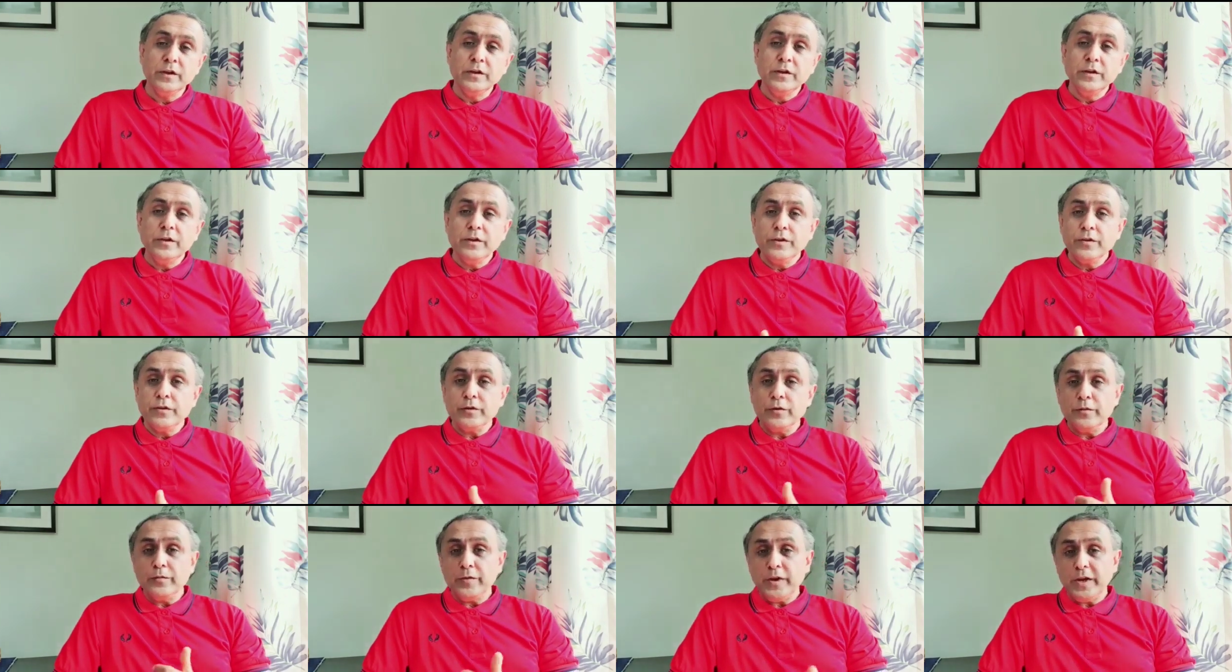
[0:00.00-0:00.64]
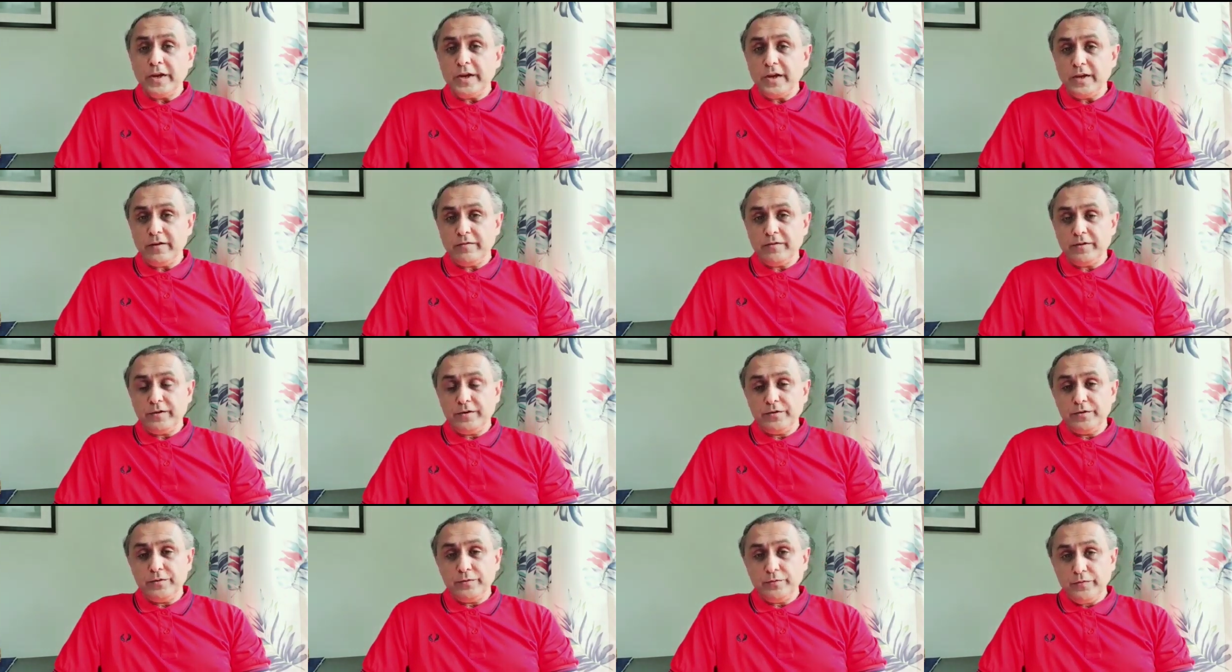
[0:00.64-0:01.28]
So whenever
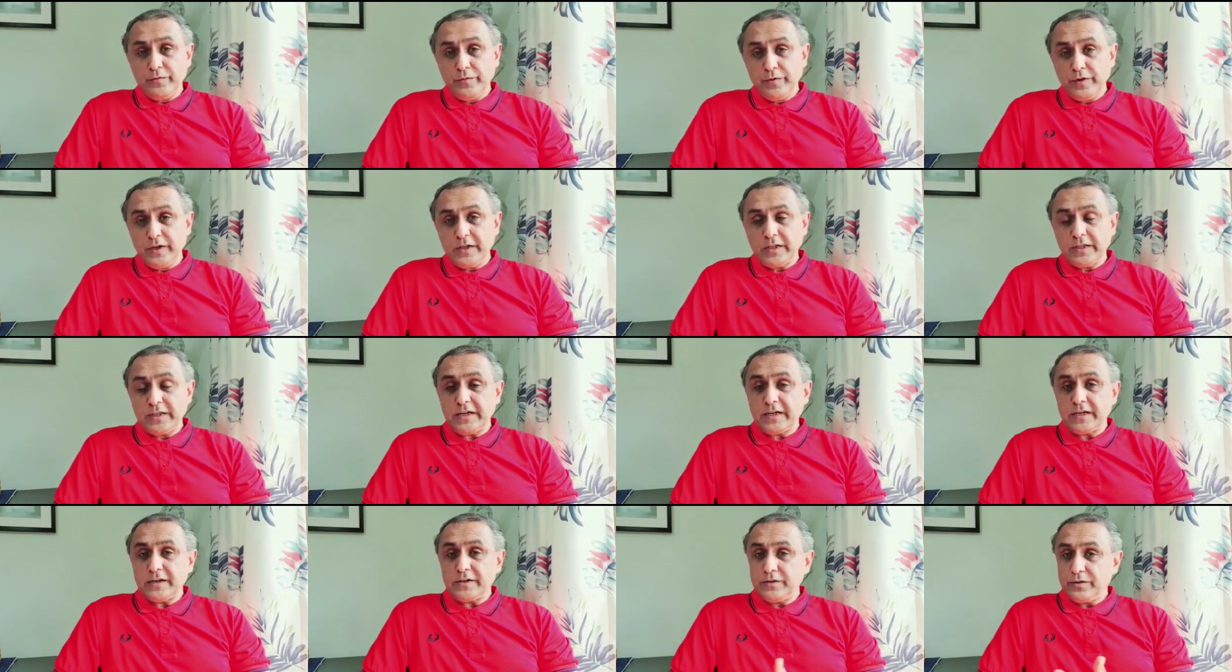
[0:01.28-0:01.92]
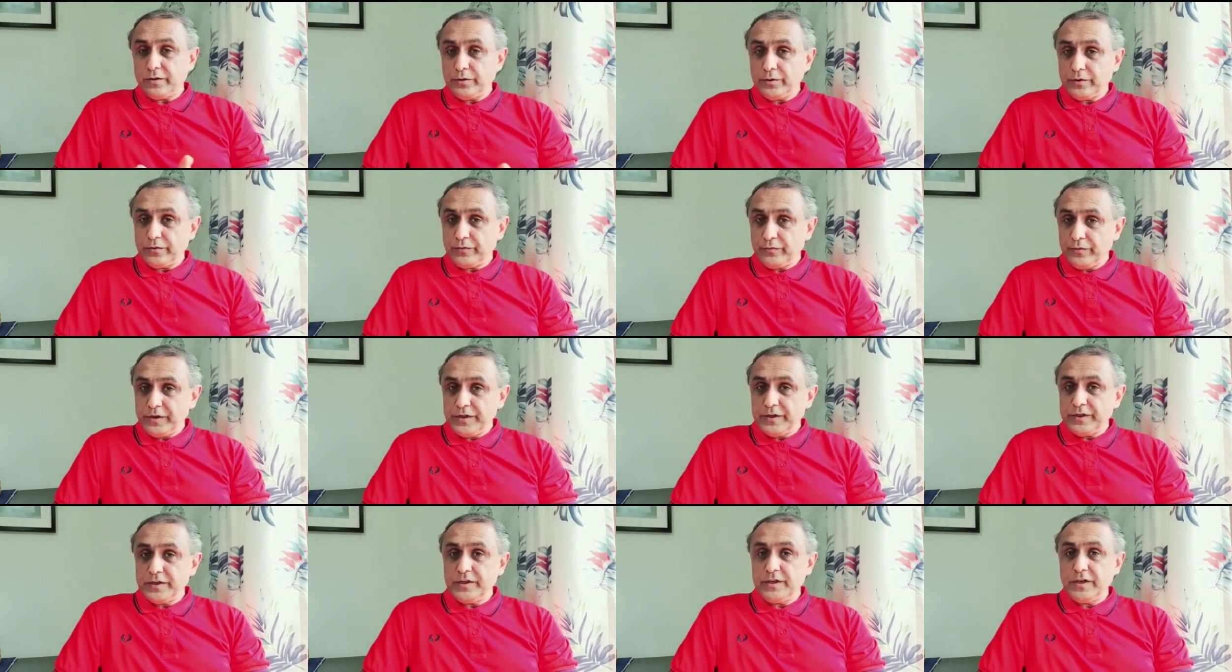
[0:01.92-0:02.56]
you feel that your
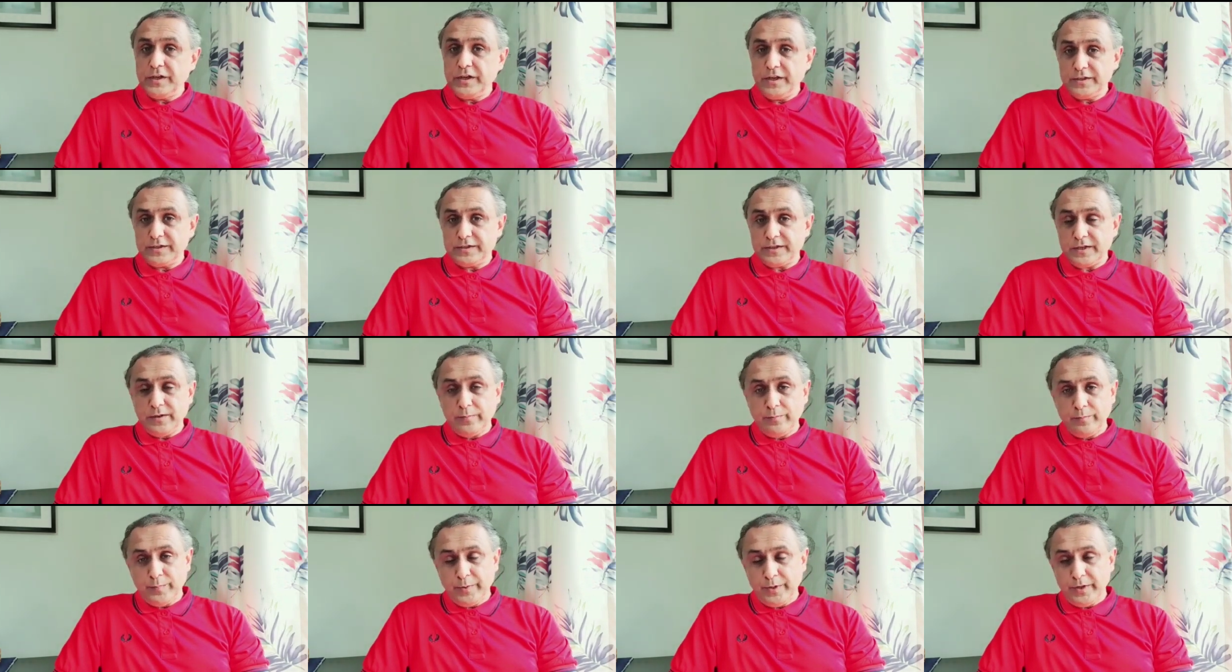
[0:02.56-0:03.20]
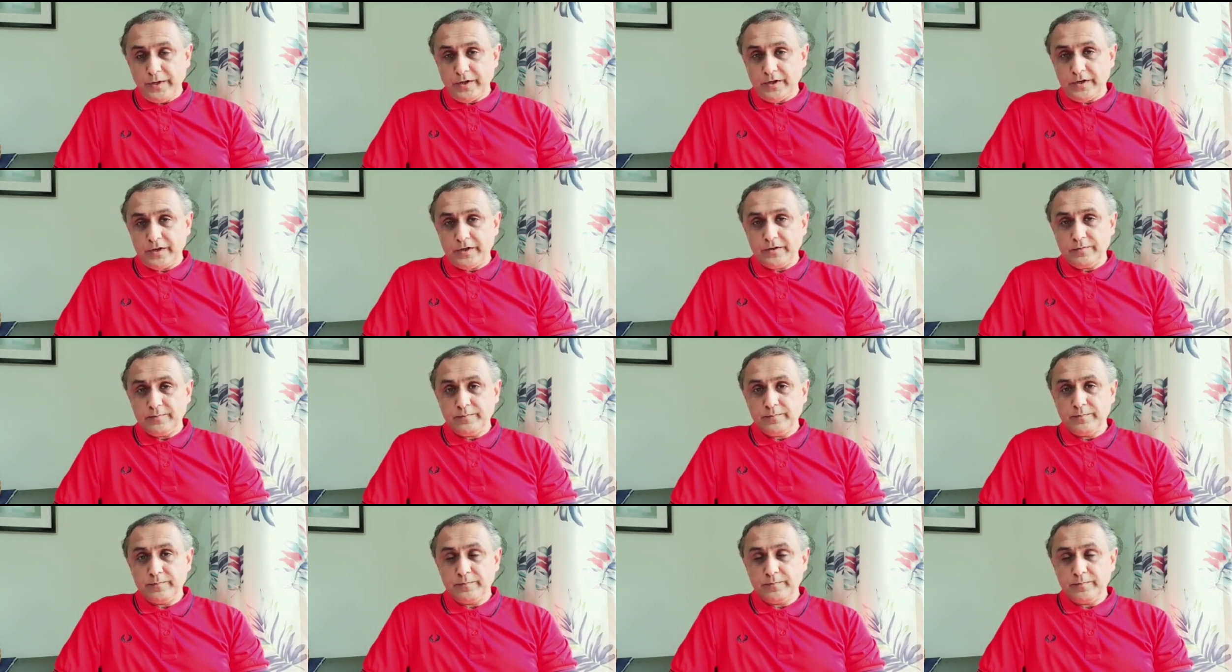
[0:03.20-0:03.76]
vision is impaired